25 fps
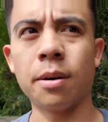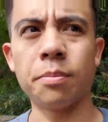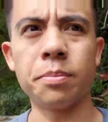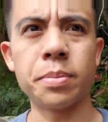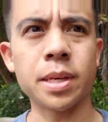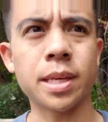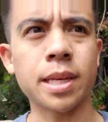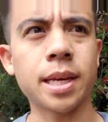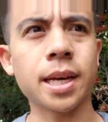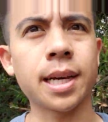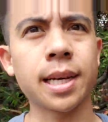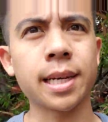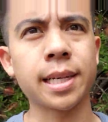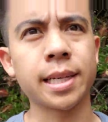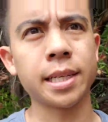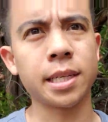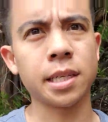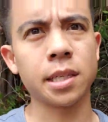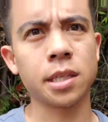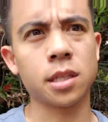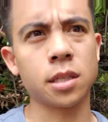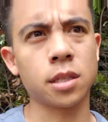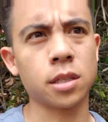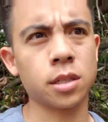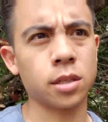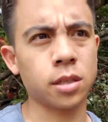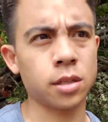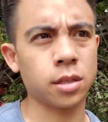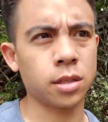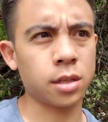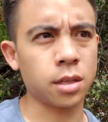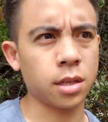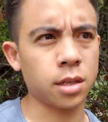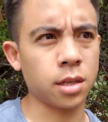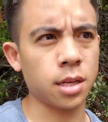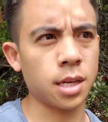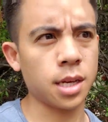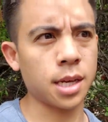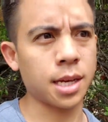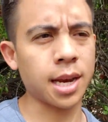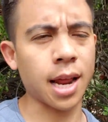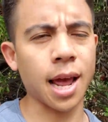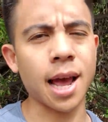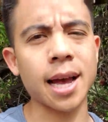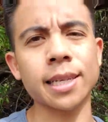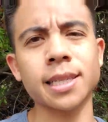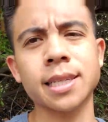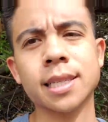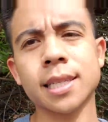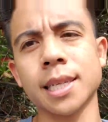Because in
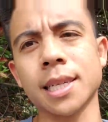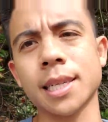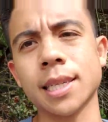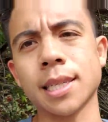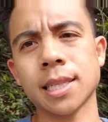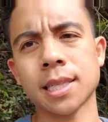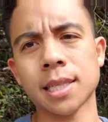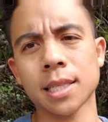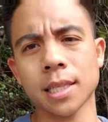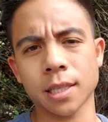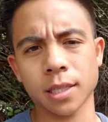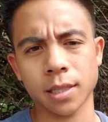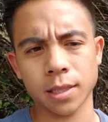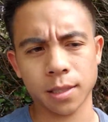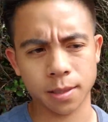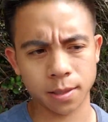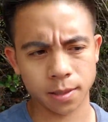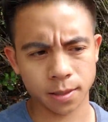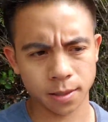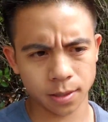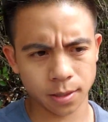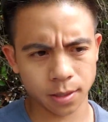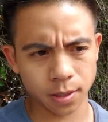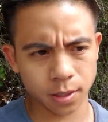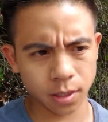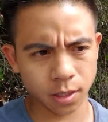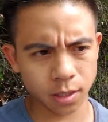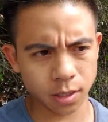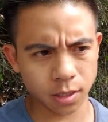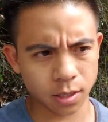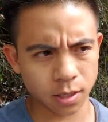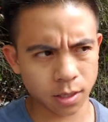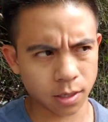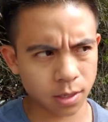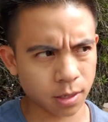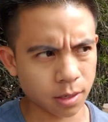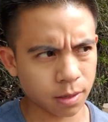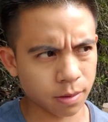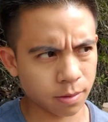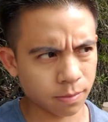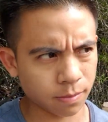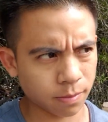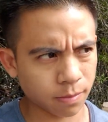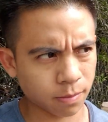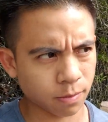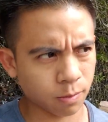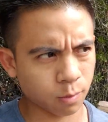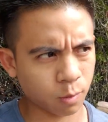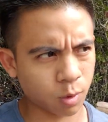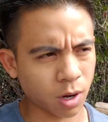essence,
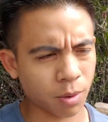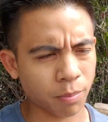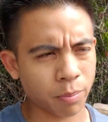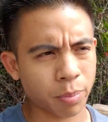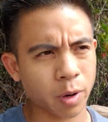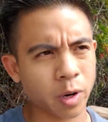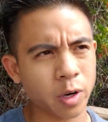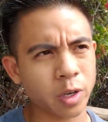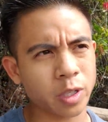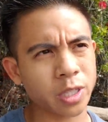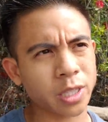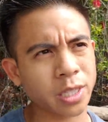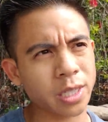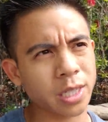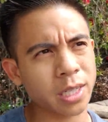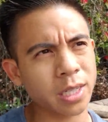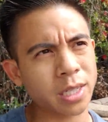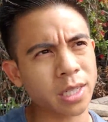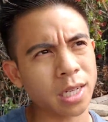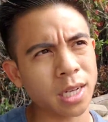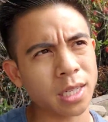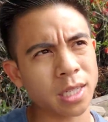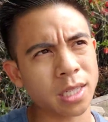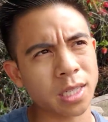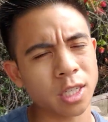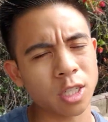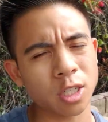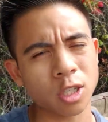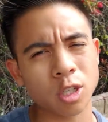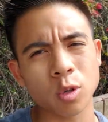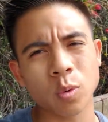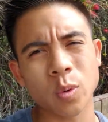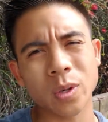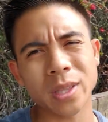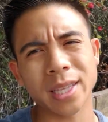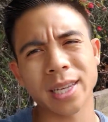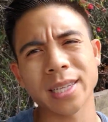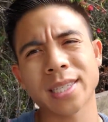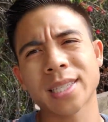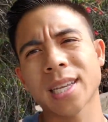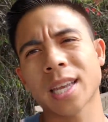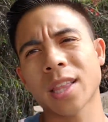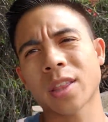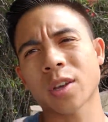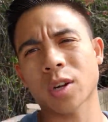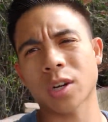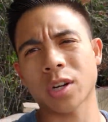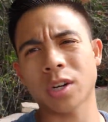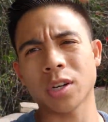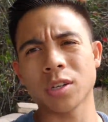when a person doesn't do what they say
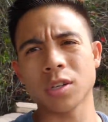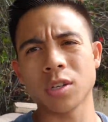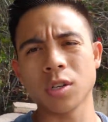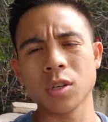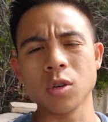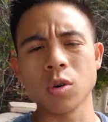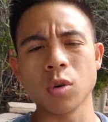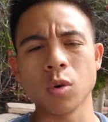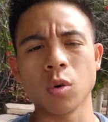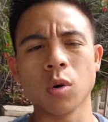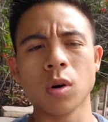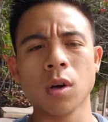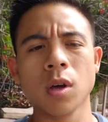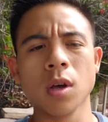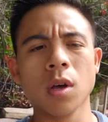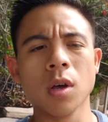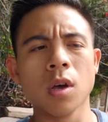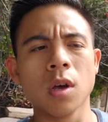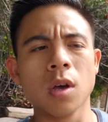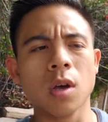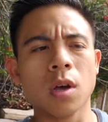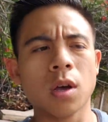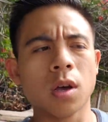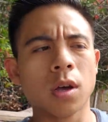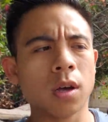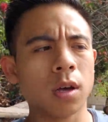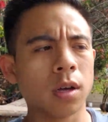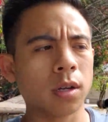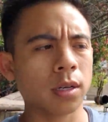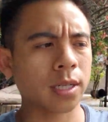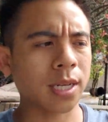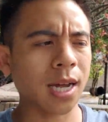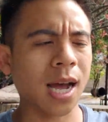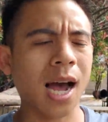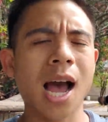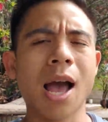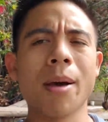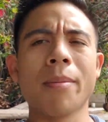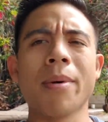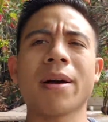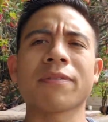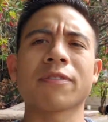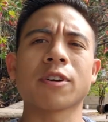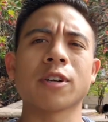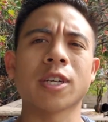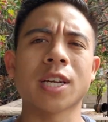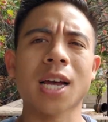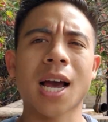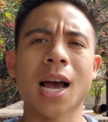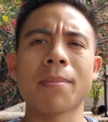they're going to do time
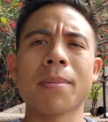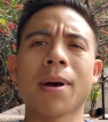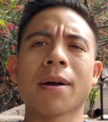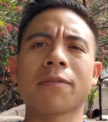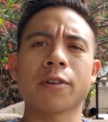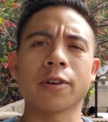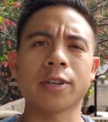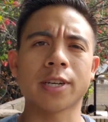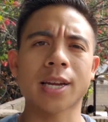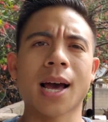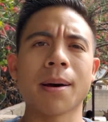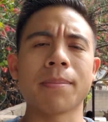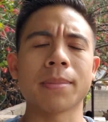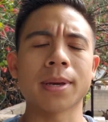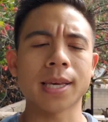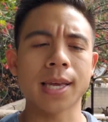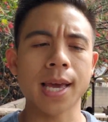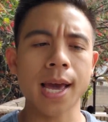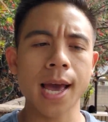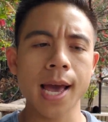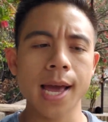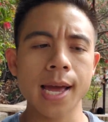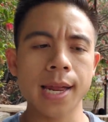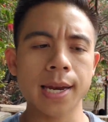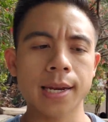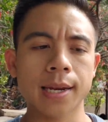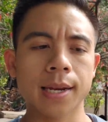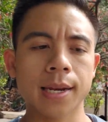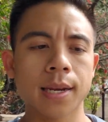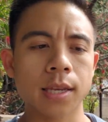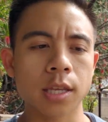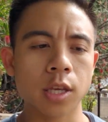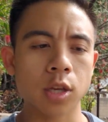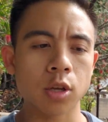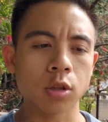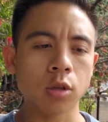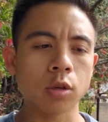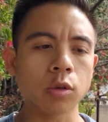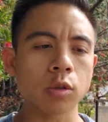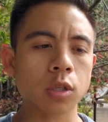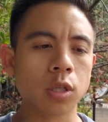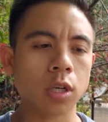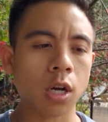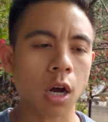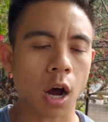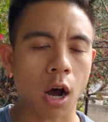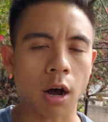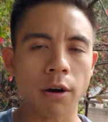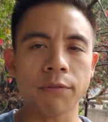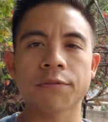after time after time again, you lose
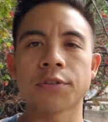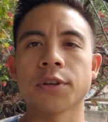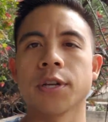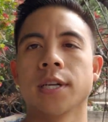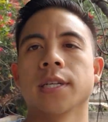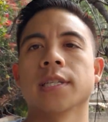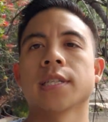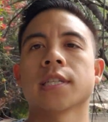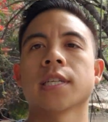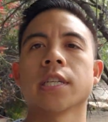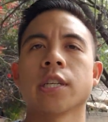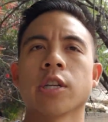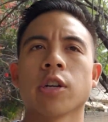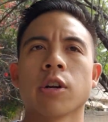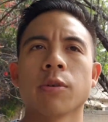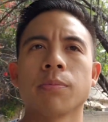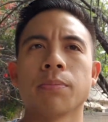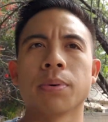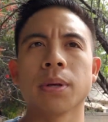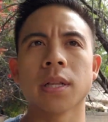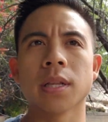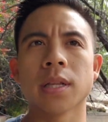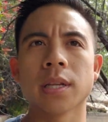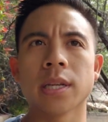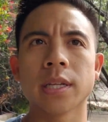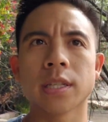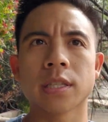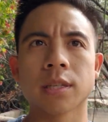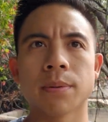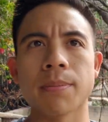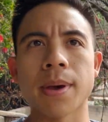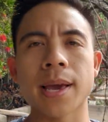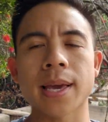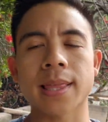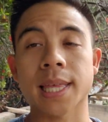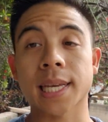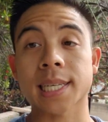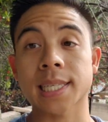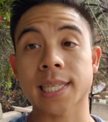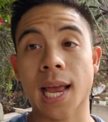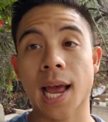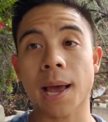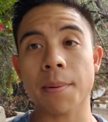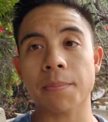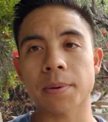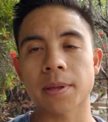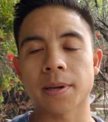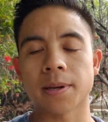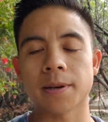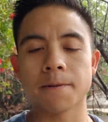confidence in your ability to make things
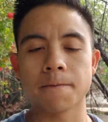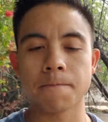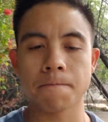happen.